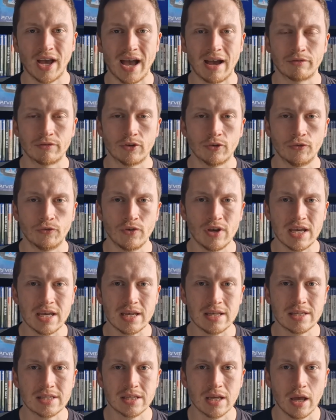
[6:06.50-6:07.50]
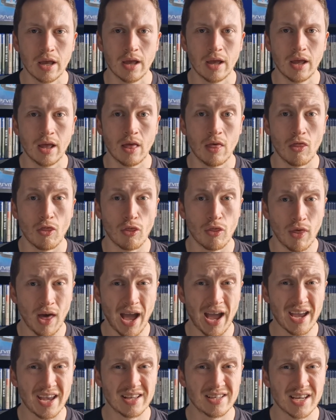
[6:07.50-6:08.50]
after fees,
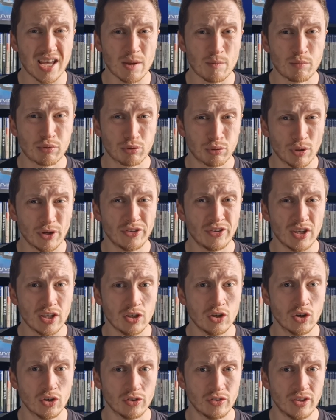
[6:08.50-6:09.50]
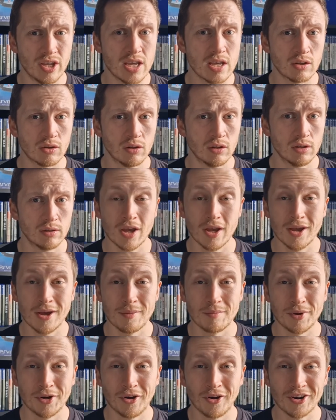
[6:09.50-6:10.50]
that is a pretty good deal.
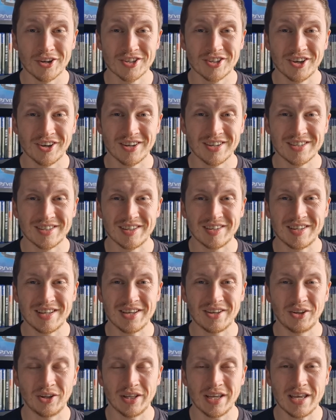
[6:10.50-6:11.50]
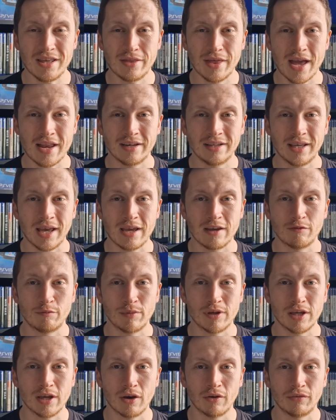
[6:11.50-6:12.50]
But not as good as the deal he then gave
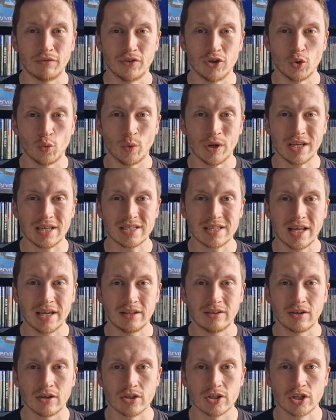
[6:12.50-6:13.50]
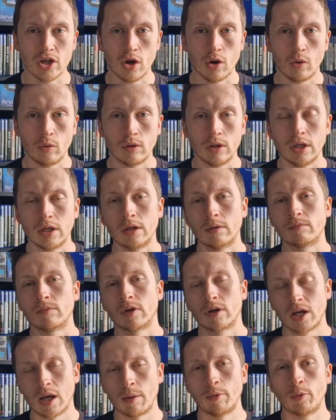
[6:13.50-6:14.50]
me a few weeks later. So
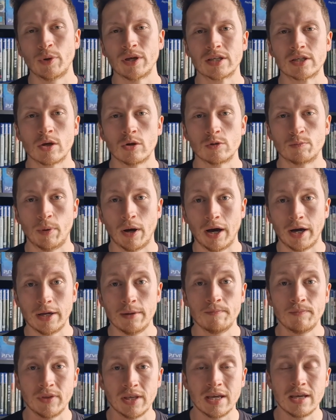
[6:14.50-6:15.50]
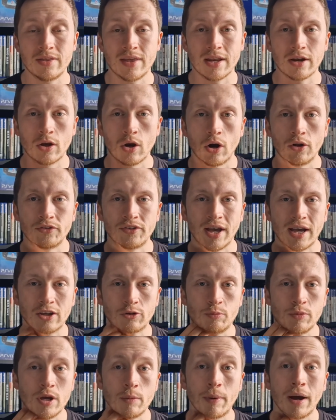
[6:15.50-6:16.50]
a couple of weeks goes by, he then contacts me